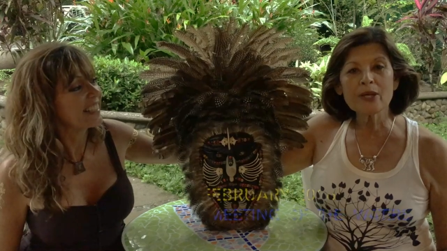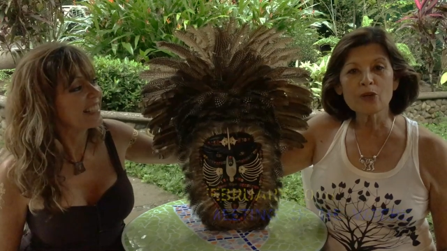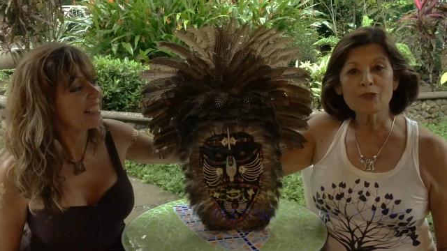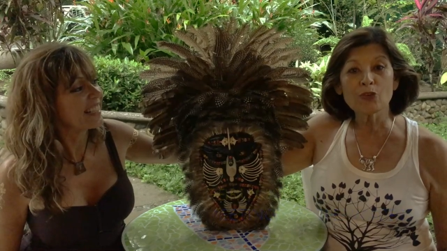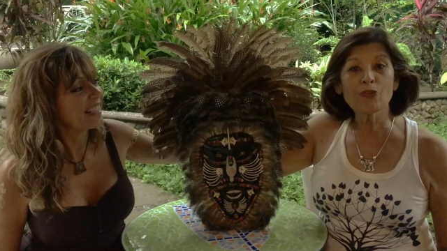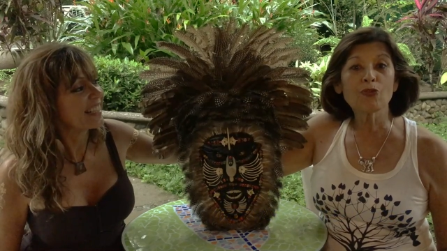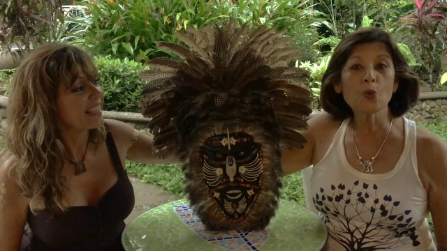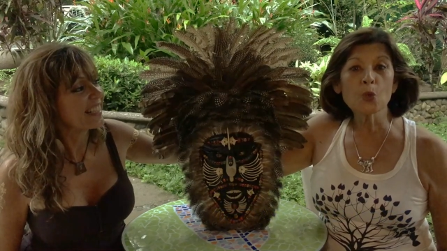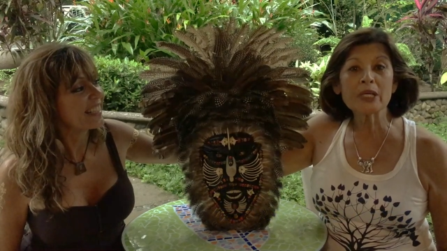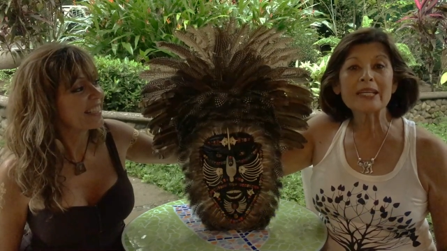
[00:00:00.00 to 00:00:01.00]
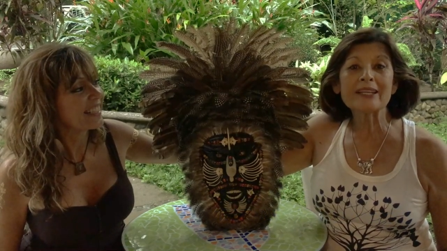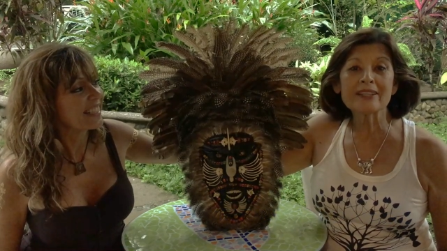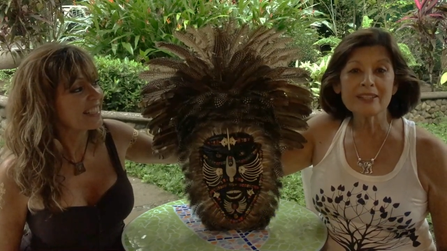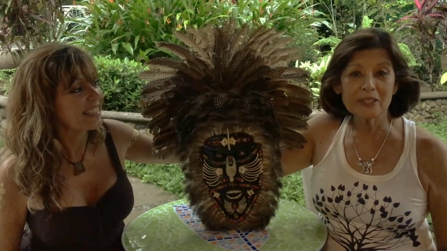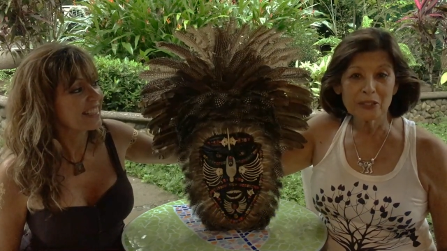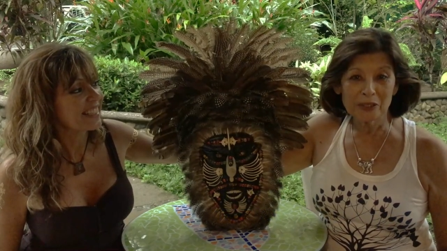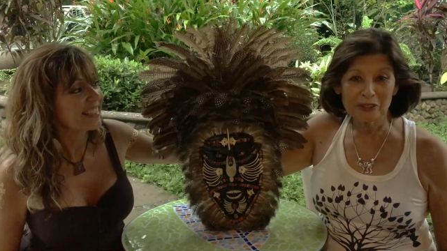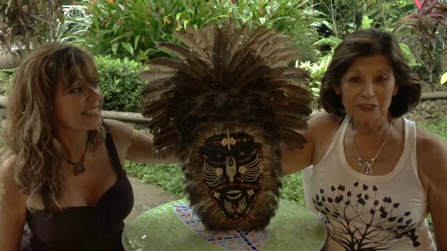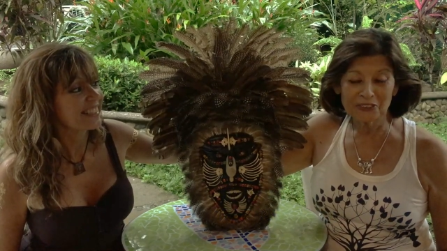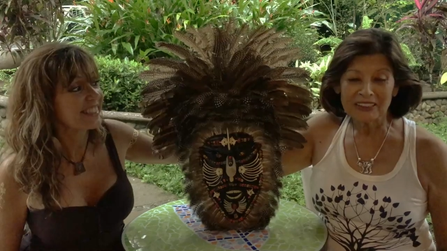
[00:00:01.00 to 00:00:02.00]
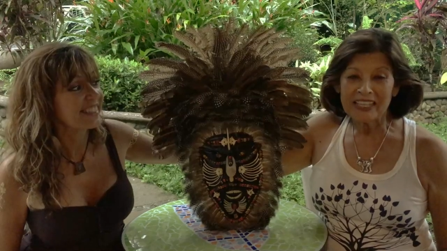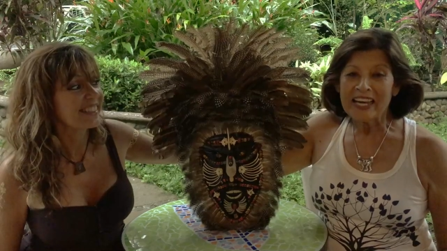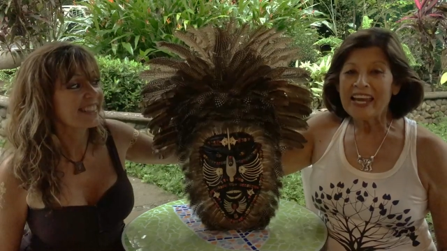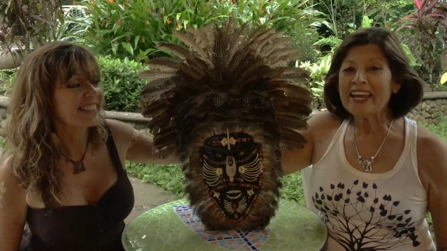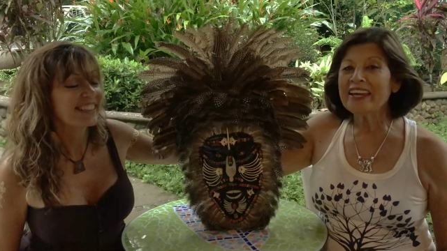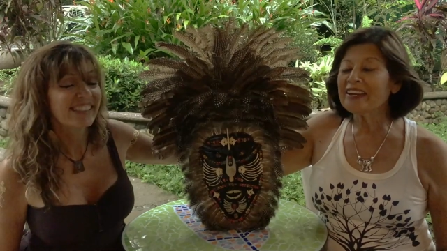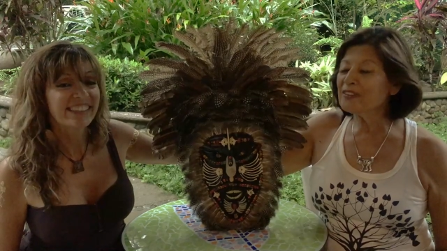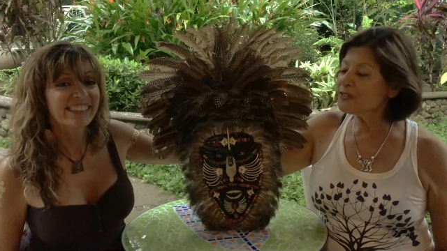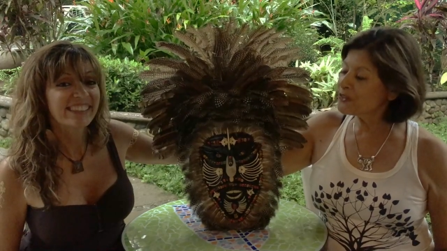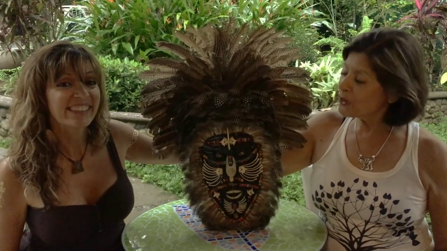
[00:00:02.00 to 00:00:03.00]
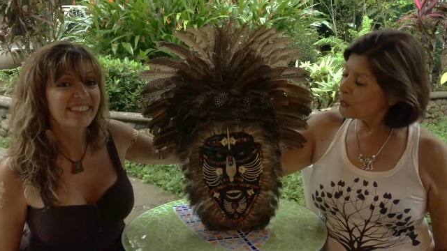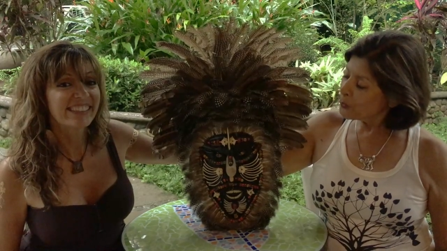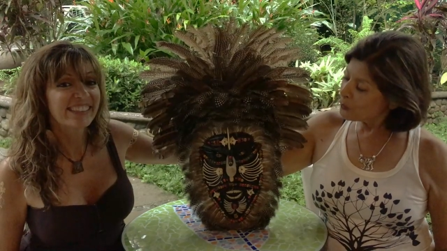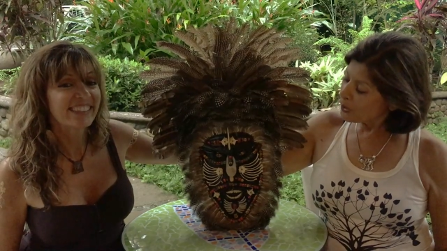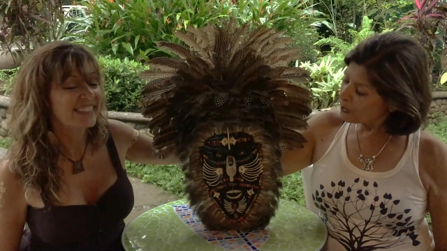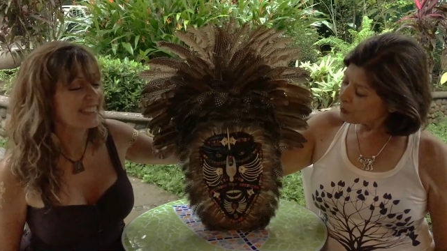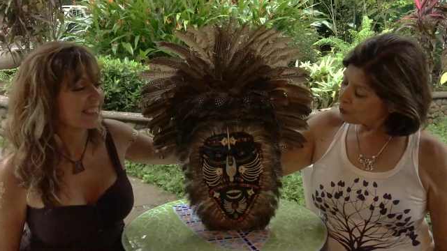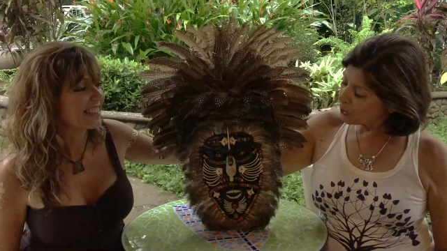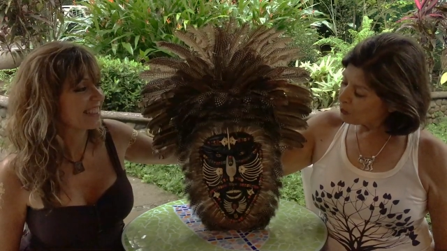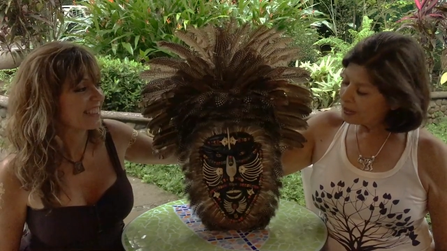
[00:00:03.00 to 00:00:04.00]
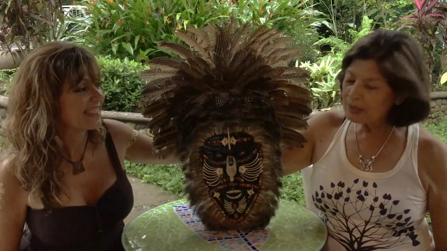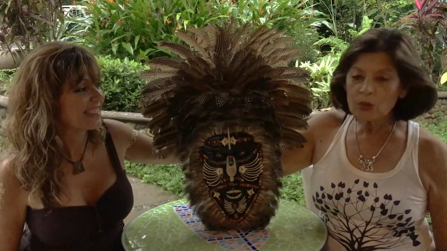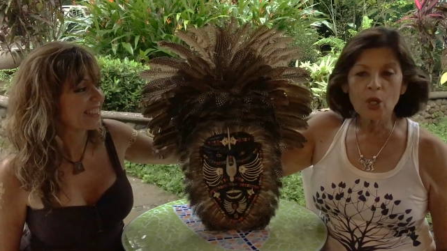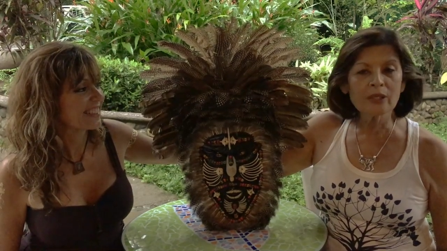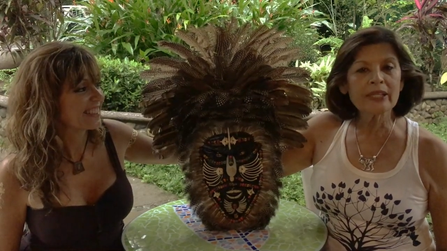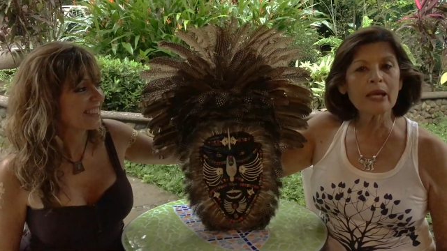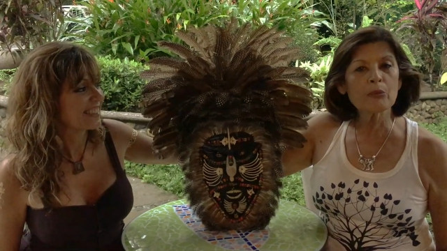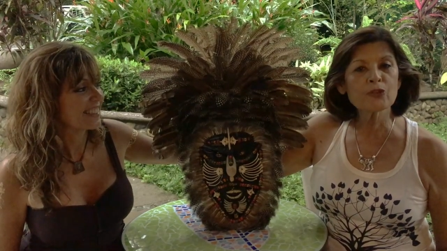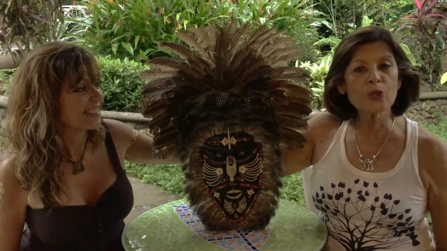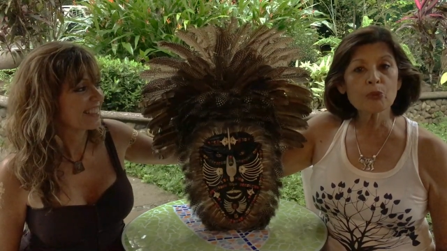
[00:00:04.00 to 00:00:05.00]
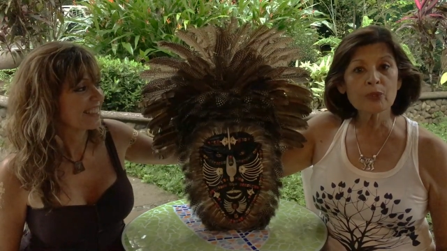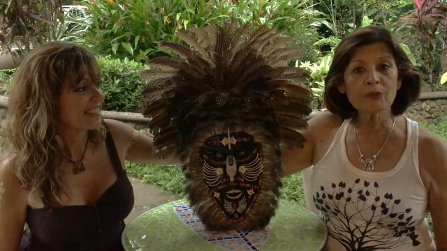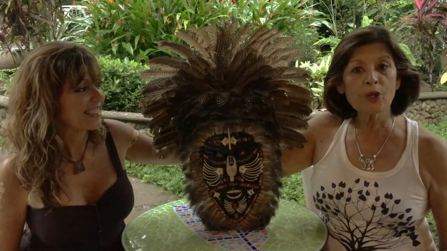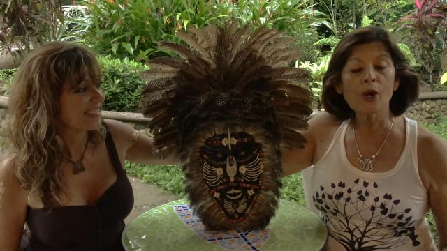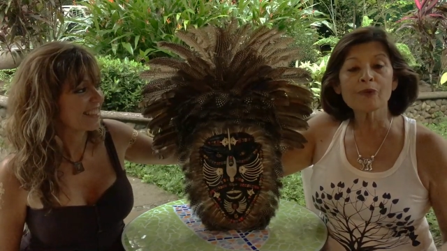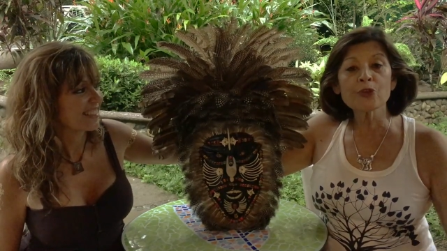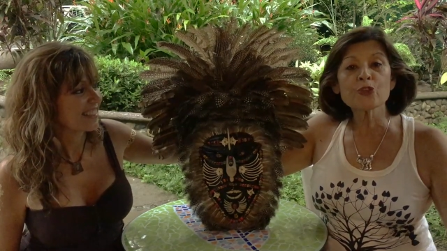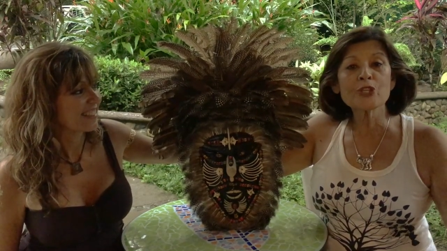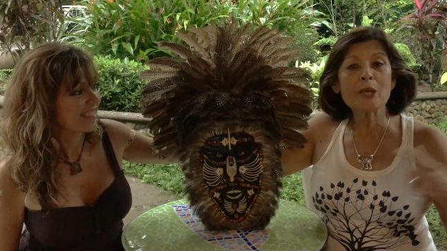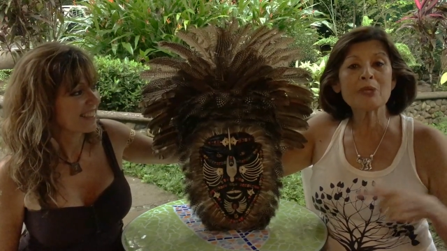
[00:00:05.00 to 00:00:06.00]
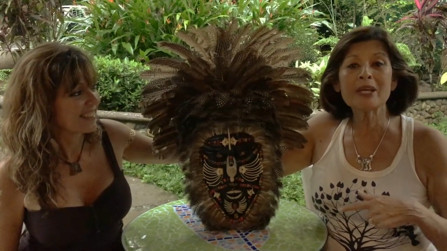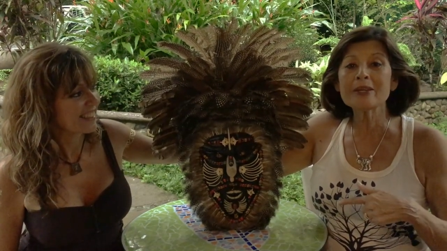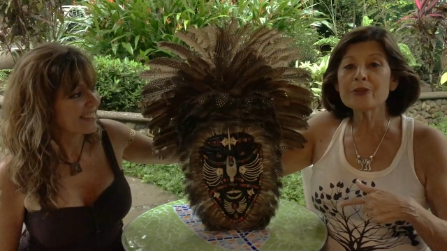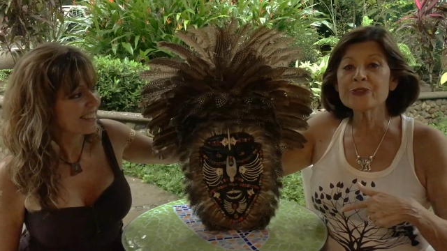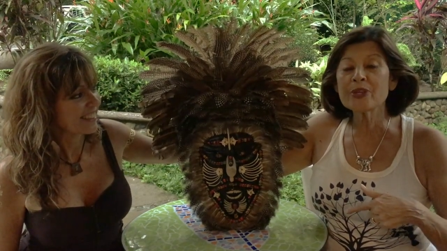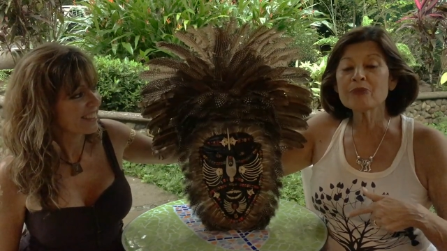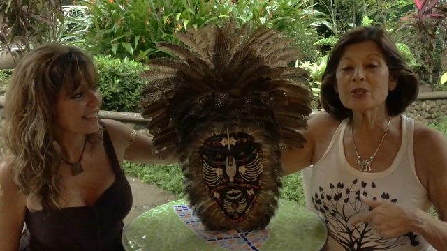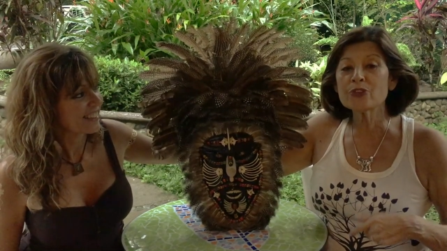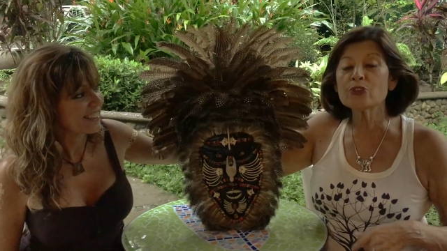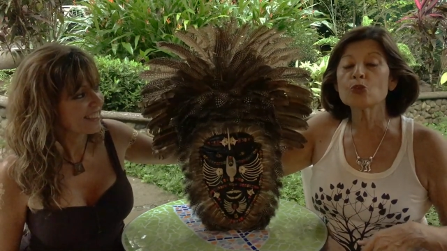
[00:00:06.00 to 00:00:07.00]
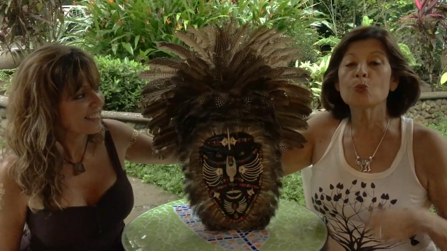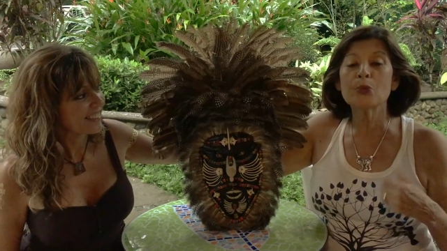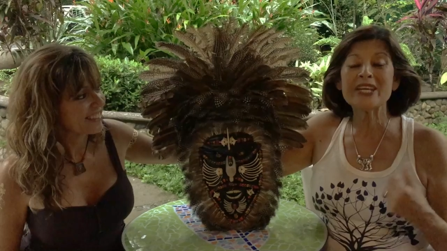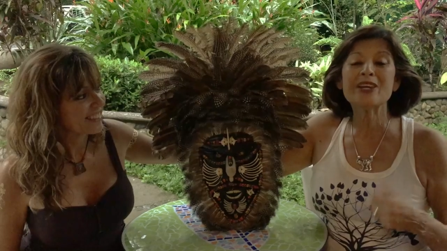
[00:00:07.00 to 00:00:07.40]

Speaker 1: there for 40 years. And so uh, we went along the Amazon River. Our first time in 1976, we